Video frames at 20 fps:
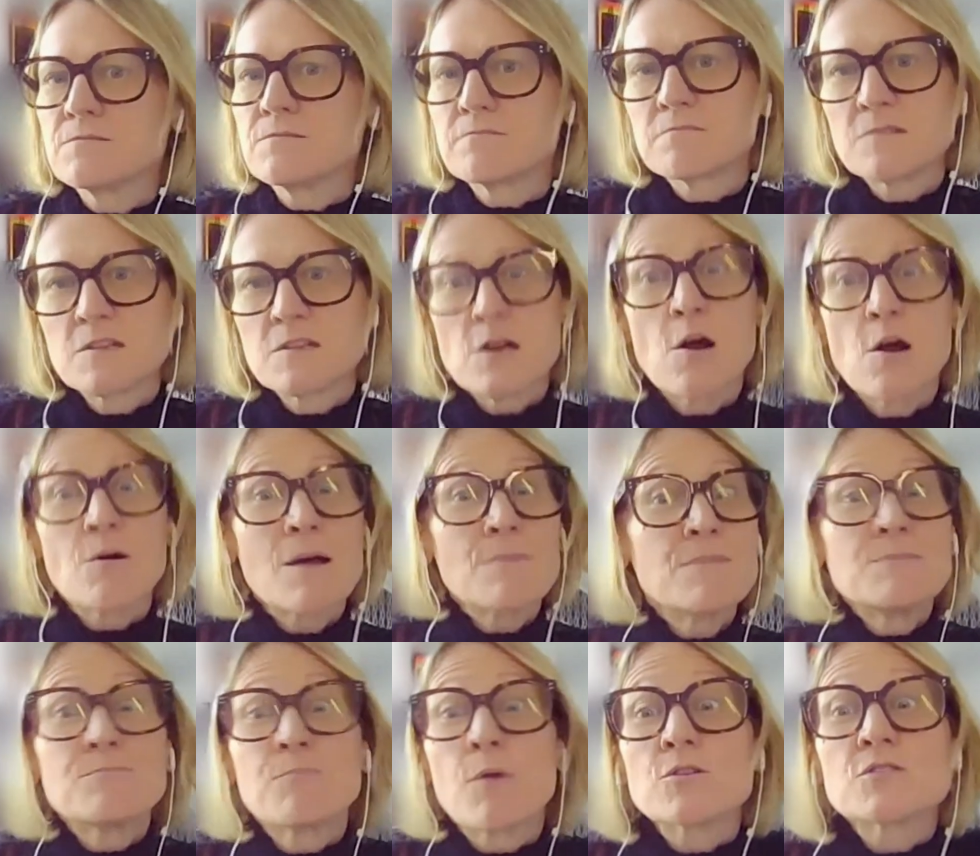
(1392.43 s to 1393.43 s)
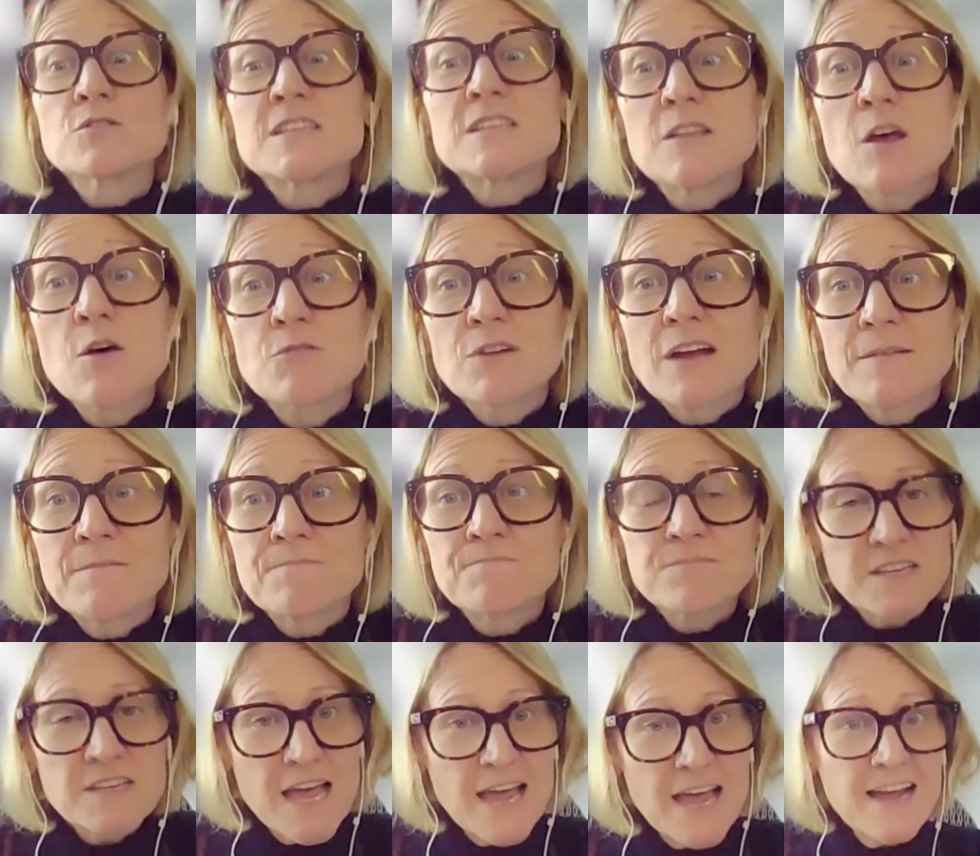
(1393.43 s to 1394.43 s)
in Barcelona
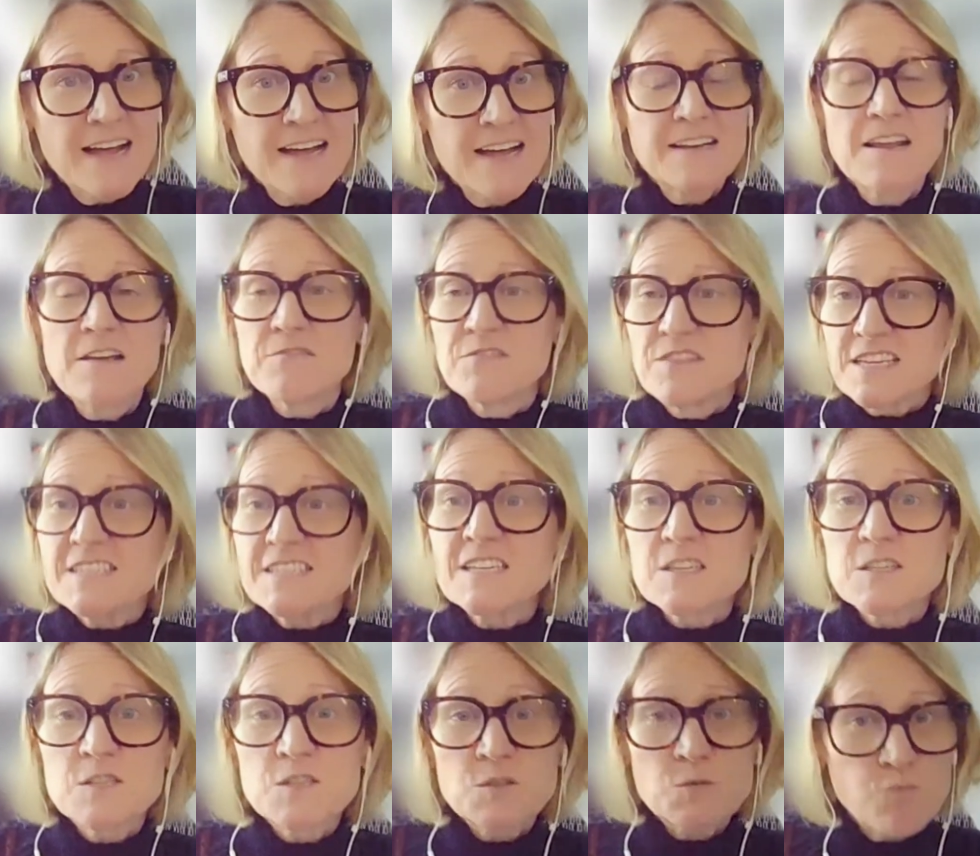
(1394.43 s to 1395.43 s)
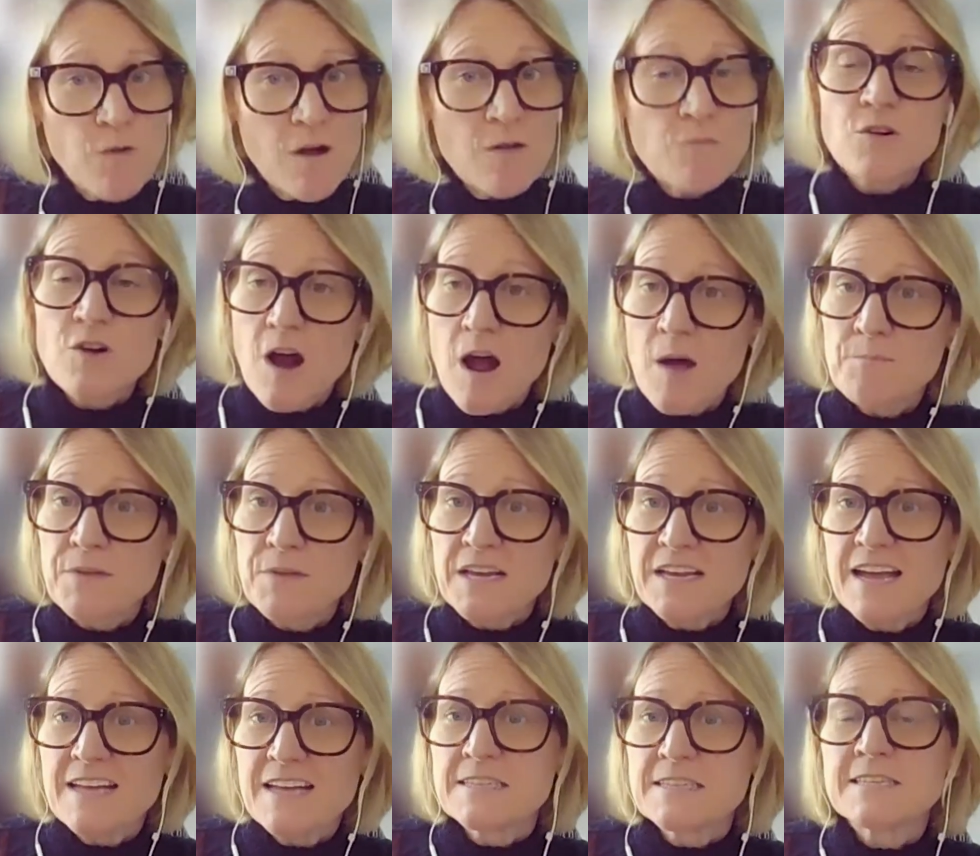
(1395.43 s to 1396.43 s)
and this is what we're up
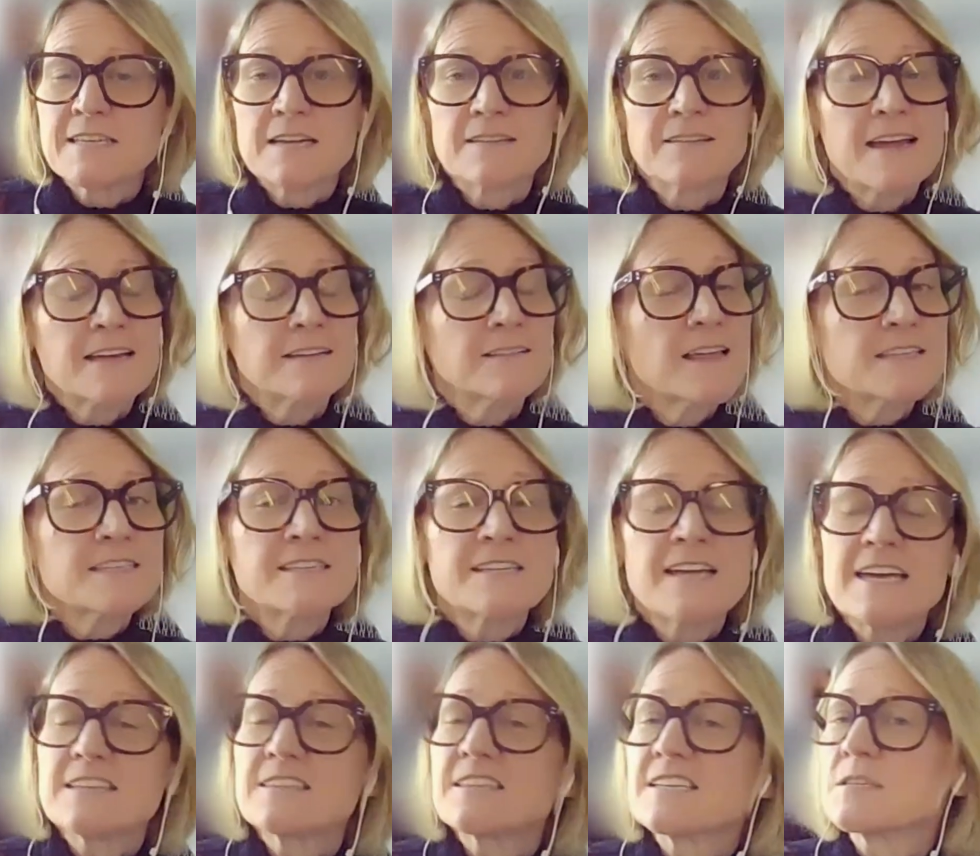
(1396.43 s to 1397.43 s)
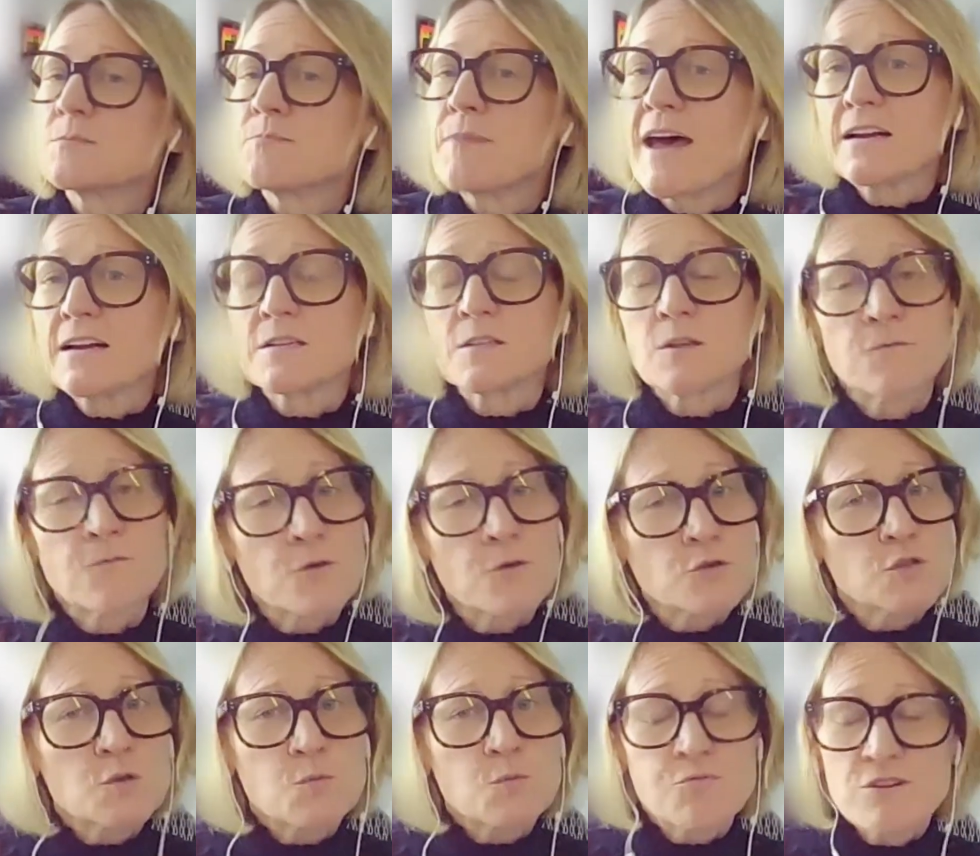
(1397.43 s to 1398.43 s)
against. And like, let's take this back to
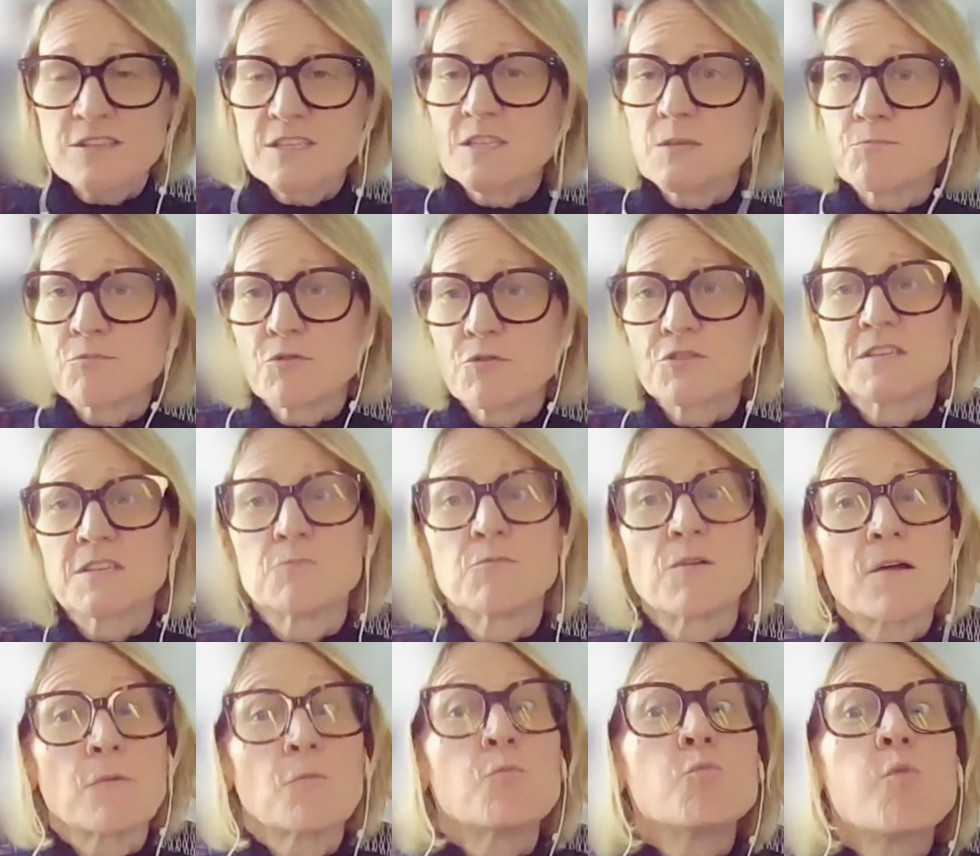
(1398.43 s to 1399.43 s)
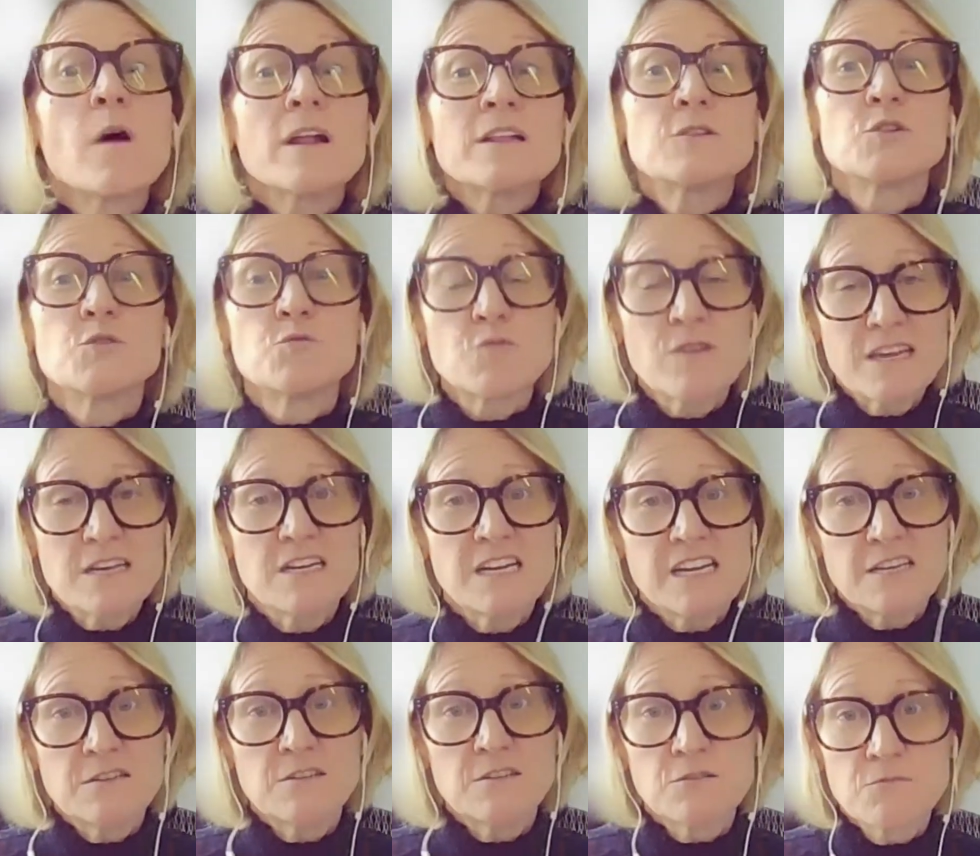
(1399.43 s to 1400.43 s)
first principles of like, what do we
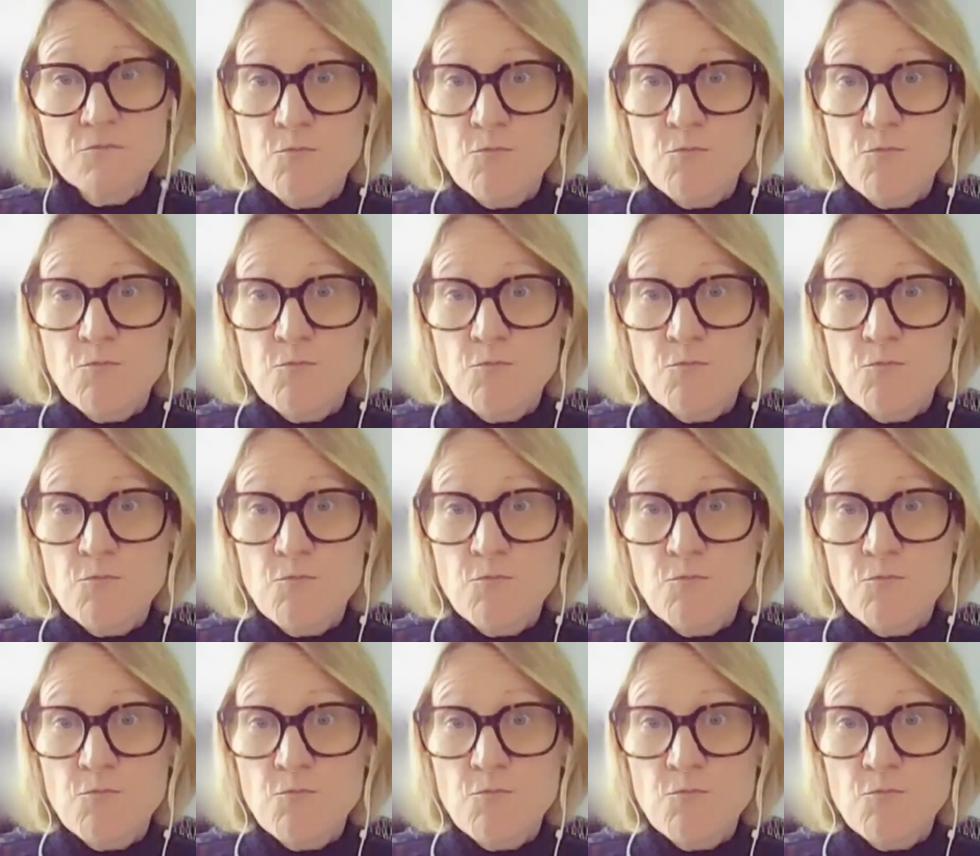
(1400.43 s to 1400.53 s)
need?